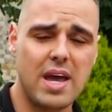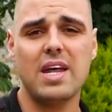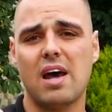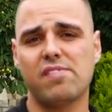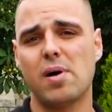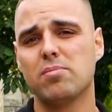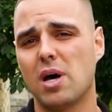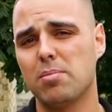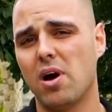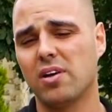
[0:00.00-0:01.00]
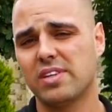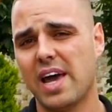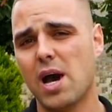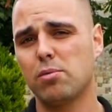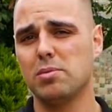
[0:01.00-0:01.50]
hit that thumbs up button,
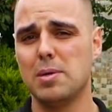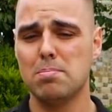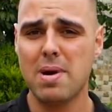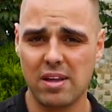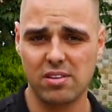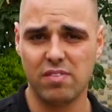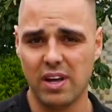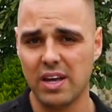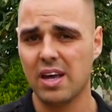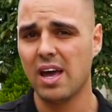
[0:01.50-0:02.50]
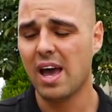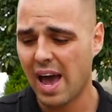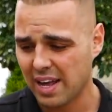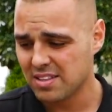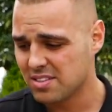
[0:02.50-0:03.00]
because that helps me massively.
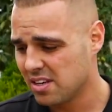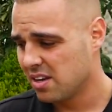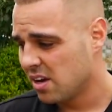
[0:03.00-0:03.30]
And